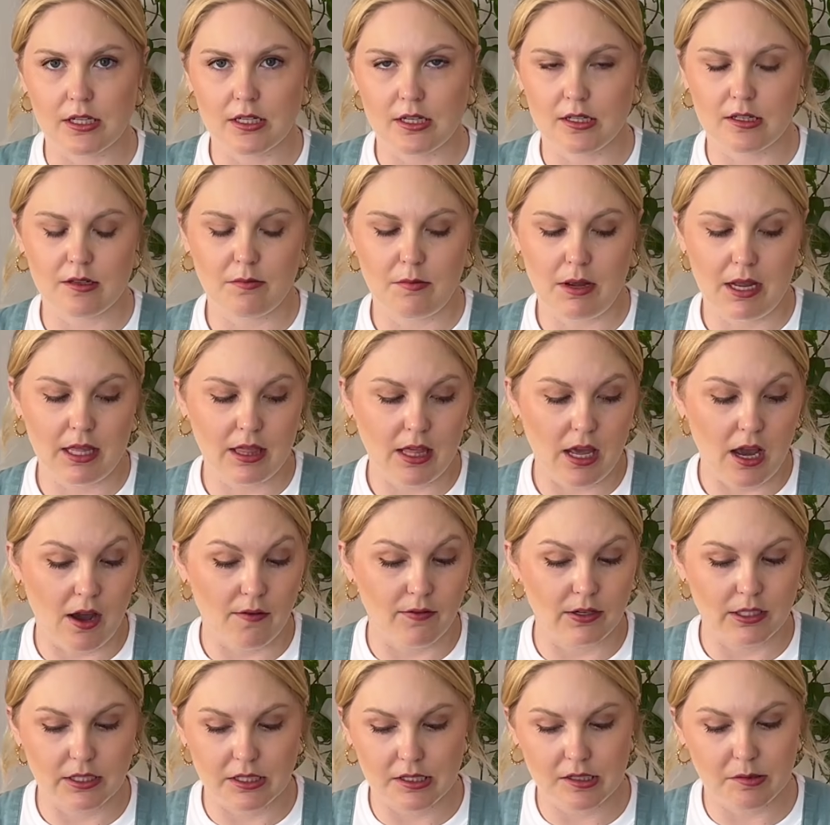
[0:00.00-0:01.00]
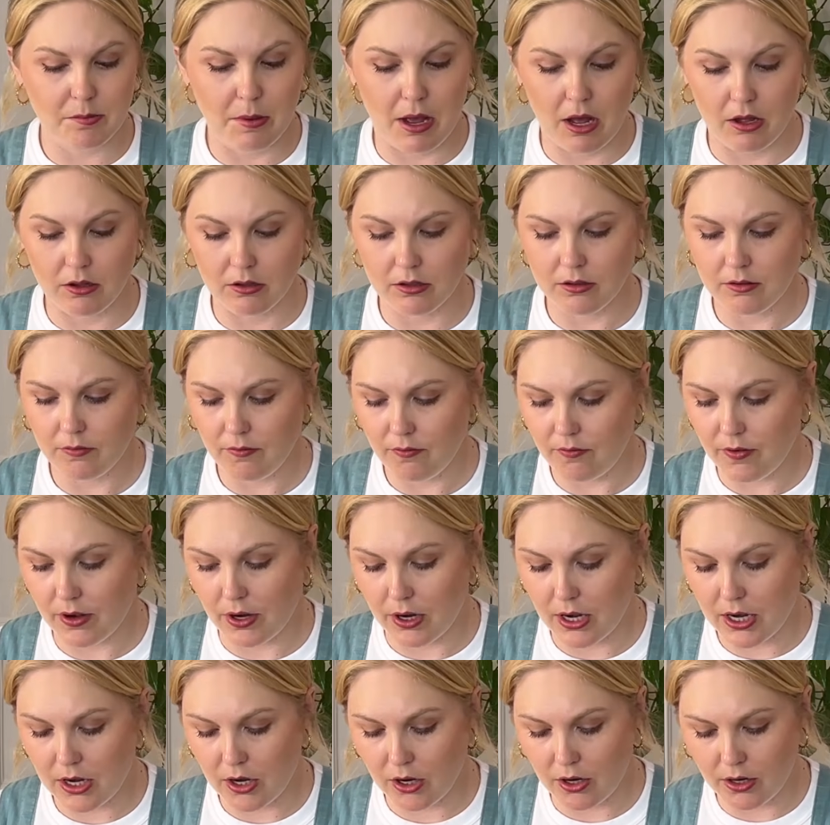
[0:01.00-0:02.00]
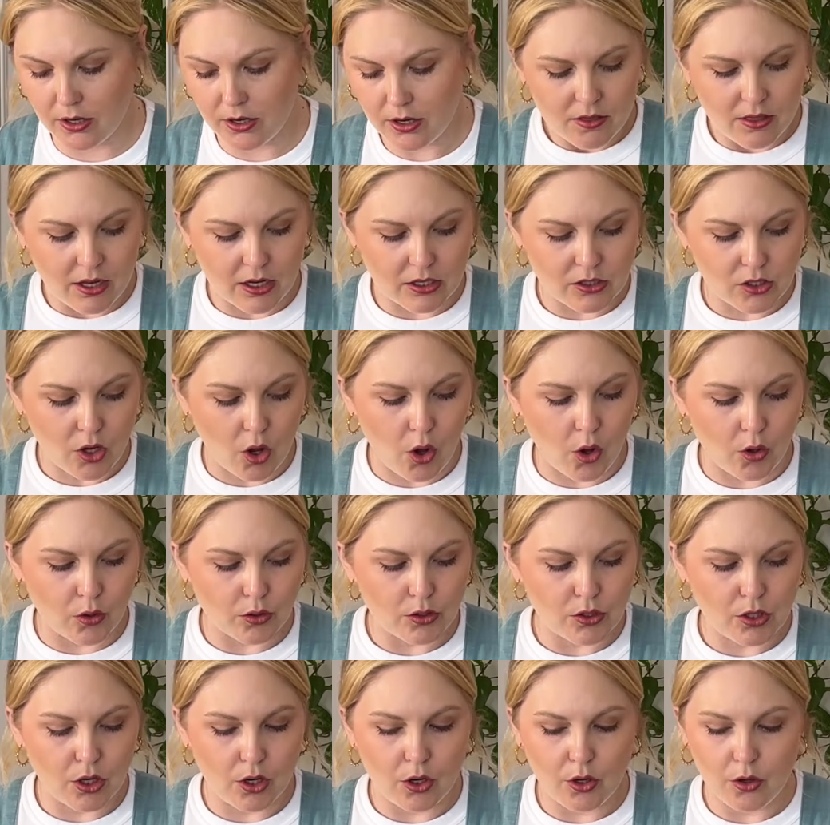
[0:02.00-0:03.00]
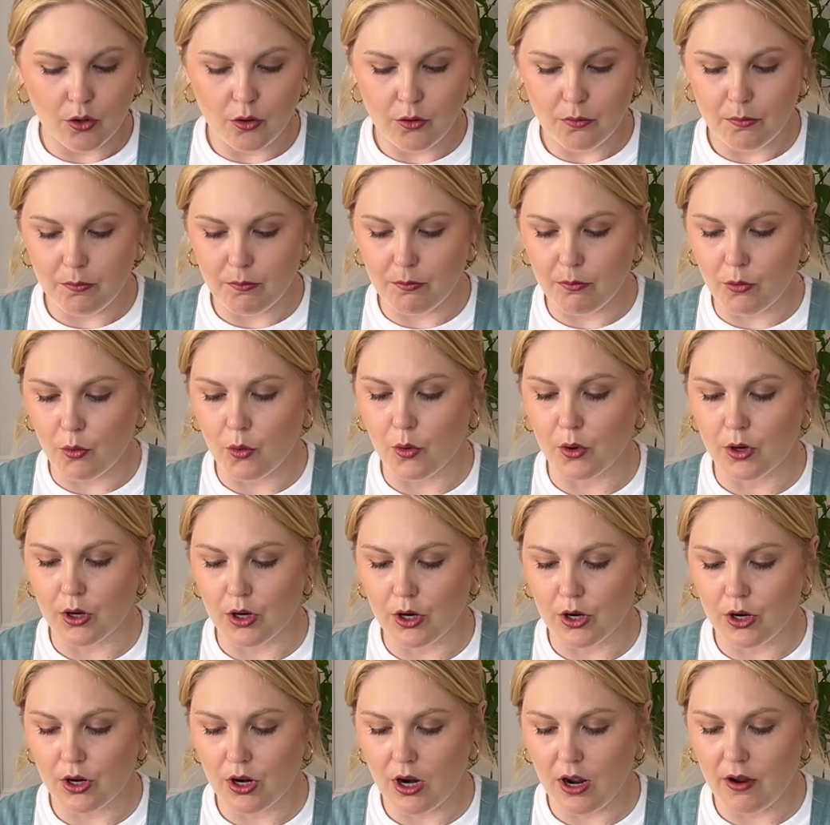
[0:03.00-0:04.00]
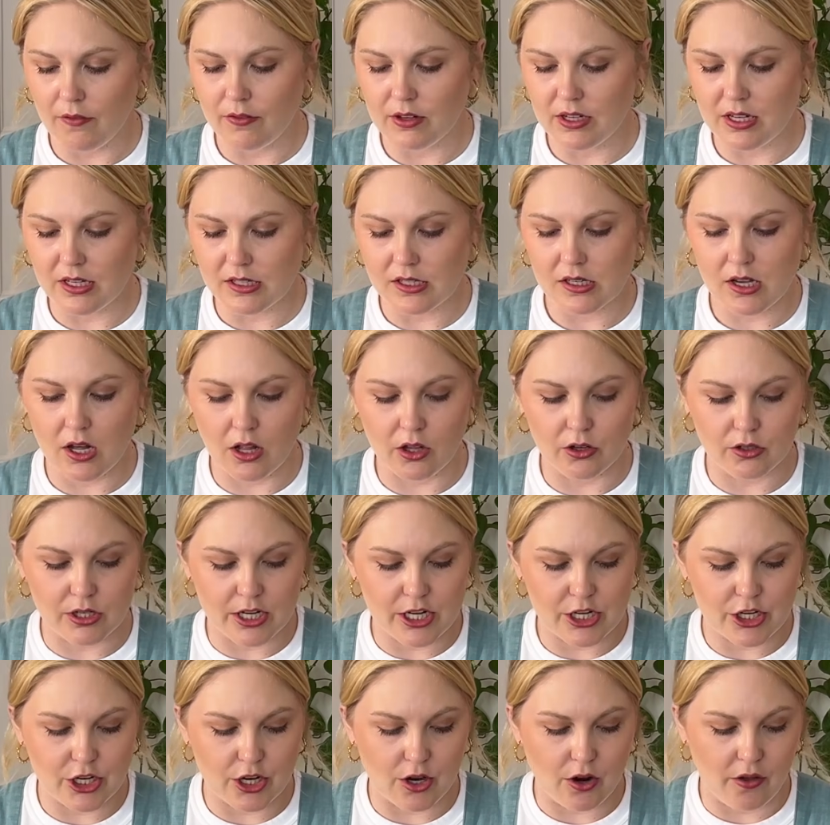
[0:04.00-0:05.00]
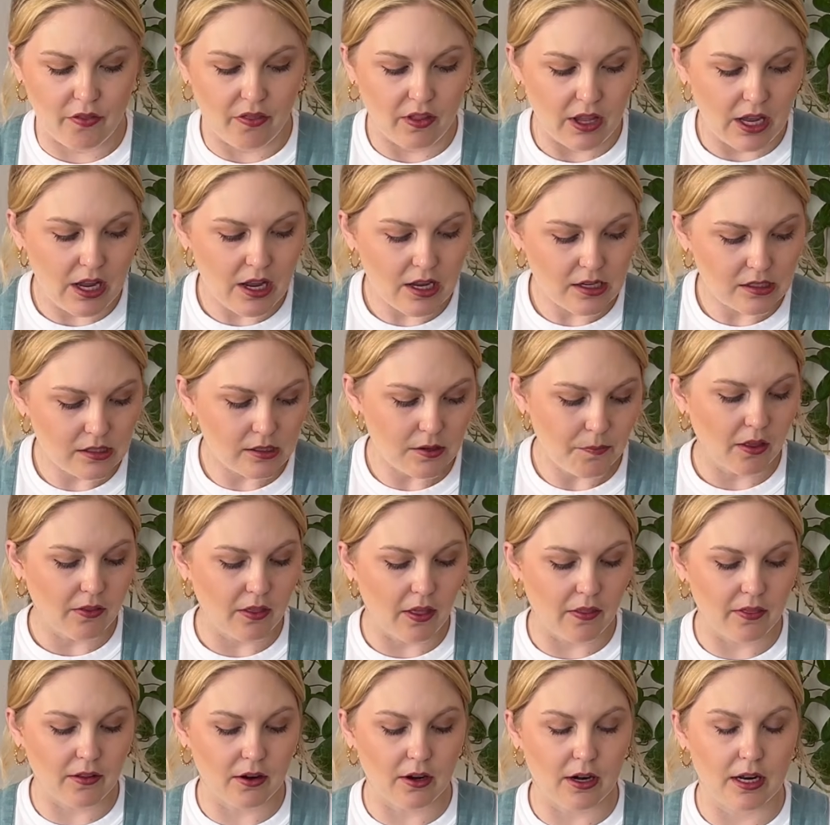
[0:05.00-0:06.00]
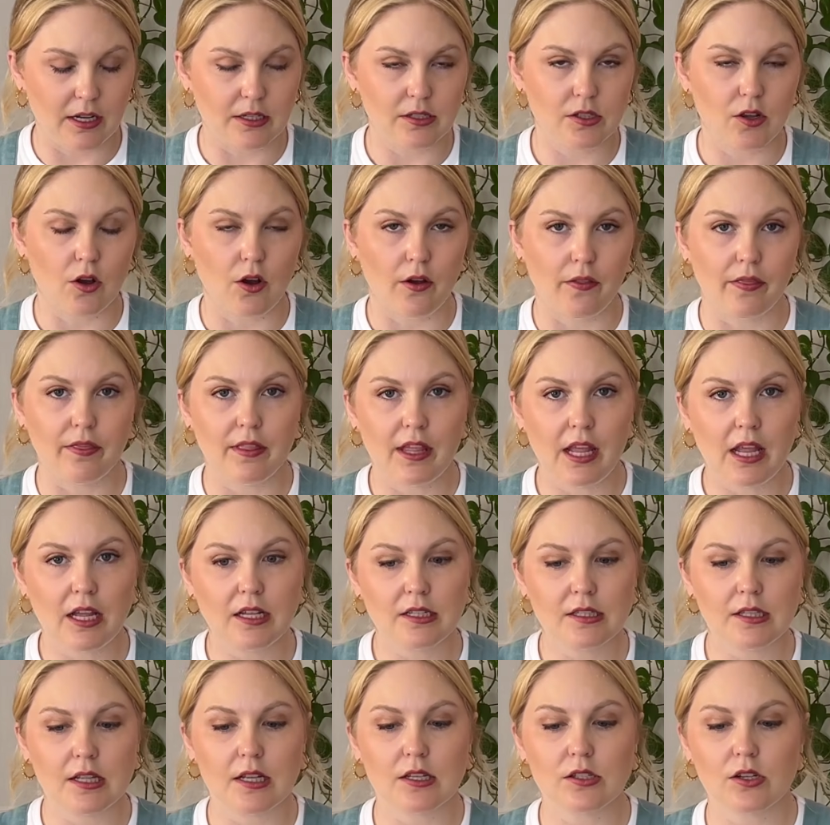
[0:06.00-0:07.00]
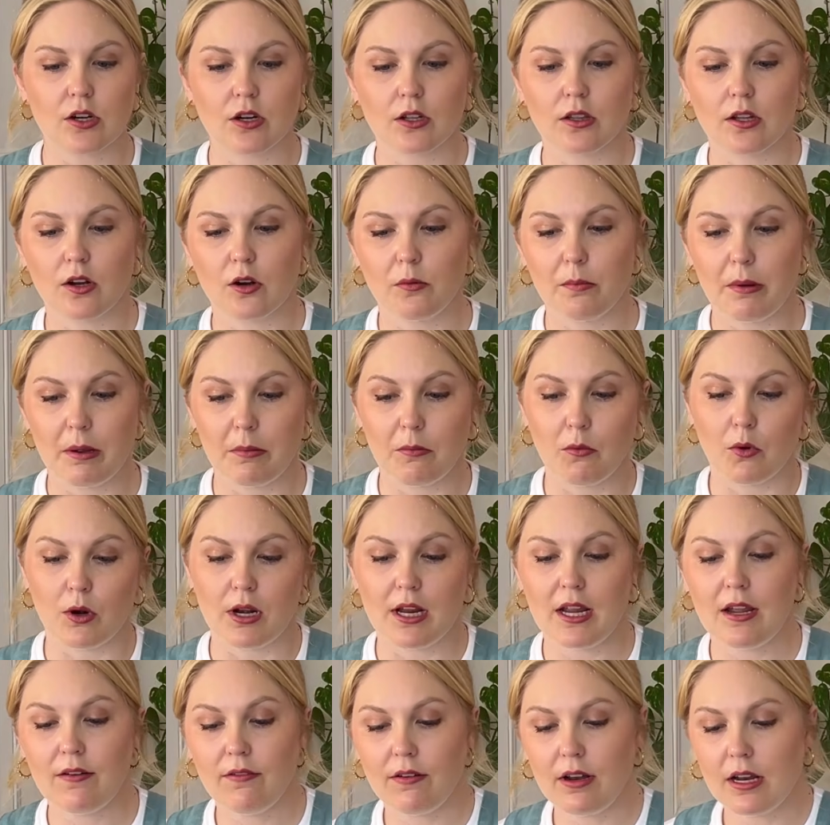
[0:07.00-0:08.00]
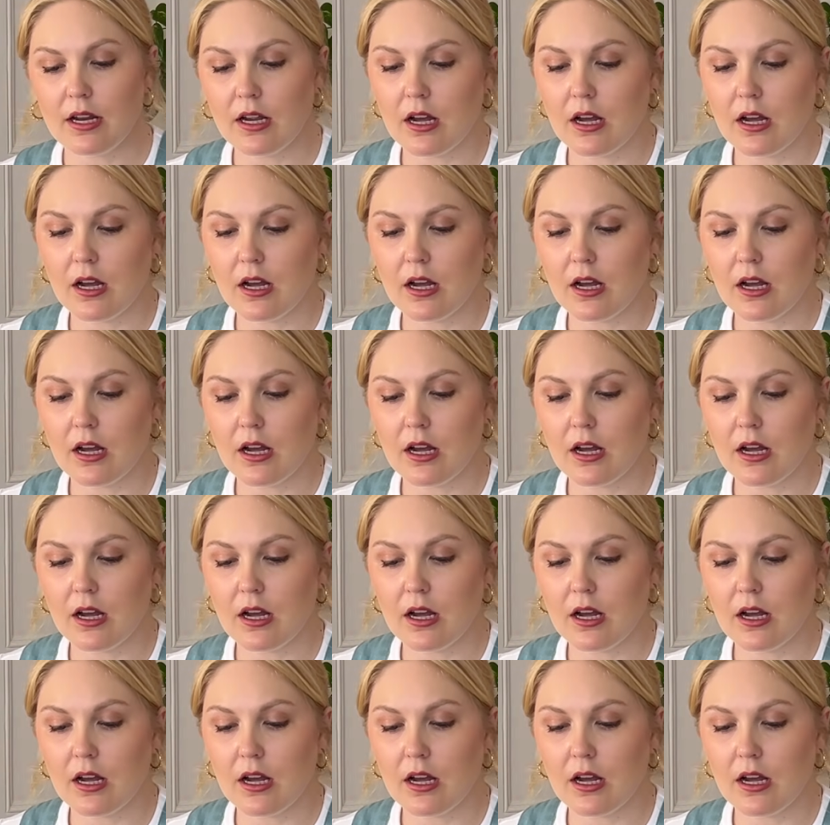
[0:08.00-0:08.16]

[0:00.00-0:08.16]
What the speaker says: doesn't make the oven smell very good. There's also more of a discoloration on these than there is on these. These are a little bit more even in